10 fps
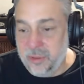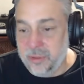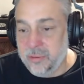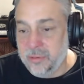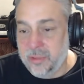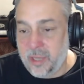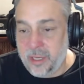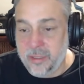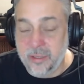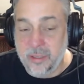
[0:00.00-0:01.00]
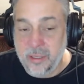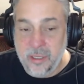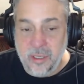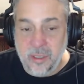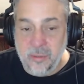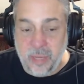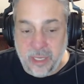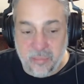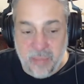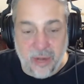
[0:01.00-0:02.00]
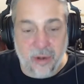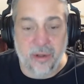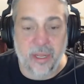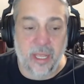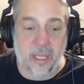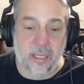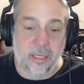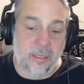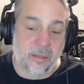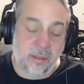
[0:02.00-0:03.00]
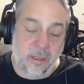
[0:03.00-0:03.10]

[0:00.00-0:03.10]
and kind of made them better and